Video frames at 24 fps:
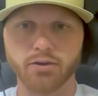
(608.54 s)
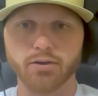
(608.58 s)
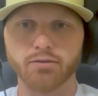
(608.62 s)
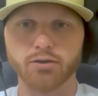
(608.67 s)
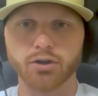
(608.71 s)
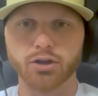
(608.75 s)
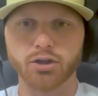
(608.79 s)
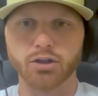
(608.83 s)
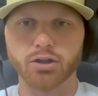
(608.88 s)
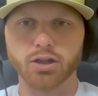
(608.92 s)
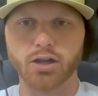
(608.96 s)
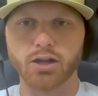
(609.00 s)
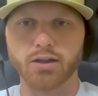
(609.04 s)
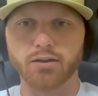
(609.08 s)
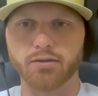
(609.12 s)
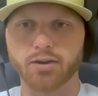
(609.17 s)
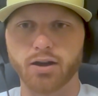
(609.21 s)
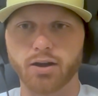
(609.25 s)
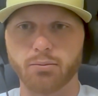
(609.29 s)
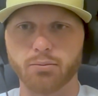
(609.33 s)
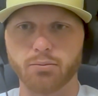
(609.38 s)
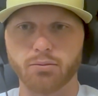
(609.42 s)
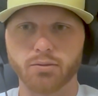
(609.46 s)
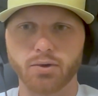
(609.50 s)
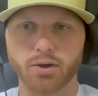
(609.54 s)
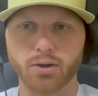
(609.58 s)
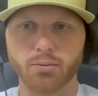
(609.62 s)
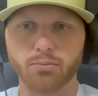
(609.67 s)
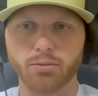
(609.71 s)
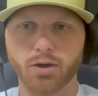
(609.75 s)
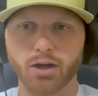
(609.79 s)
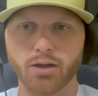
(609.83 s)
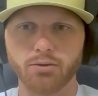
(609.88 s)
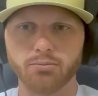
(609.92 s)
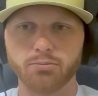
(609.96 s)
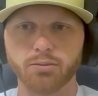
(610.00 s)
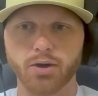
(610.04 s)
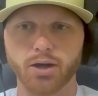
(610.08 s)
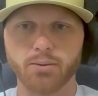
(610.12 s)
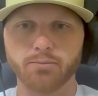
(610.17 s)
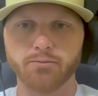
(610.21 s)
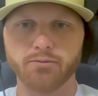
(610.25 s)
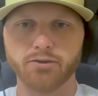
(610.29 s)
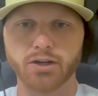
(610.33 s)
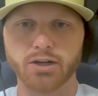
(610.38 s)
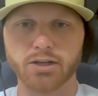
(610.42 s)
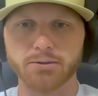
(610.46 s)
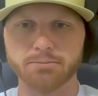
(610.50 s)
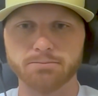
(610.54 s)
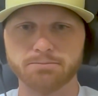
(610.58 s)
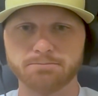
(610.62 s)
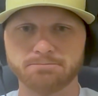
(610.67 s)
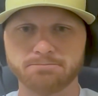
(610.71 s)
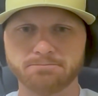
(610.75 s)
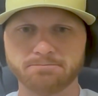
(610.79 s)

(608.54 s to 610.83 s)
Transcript: lived a good life. I'm fine.